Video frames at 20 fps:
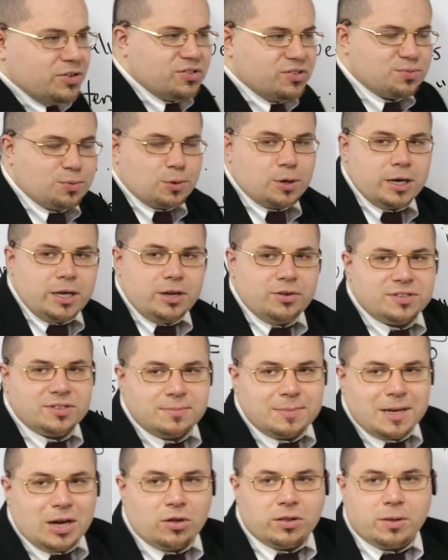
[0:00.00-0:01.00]
we're going to use
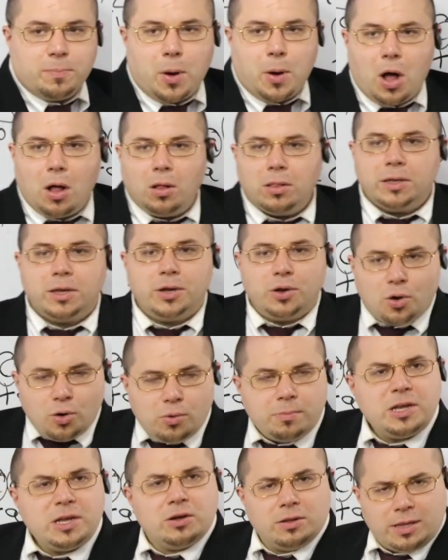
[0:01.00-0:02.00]
something called a
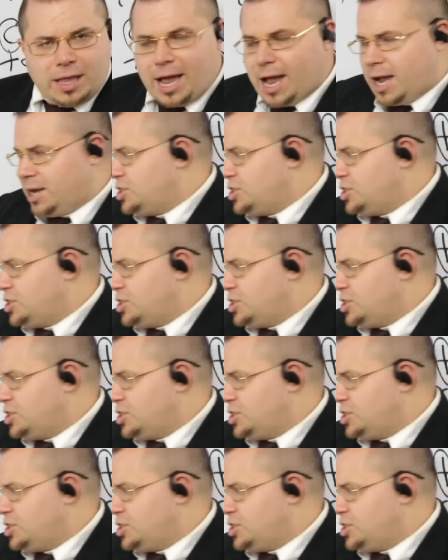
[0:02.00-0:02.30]
polynomial hash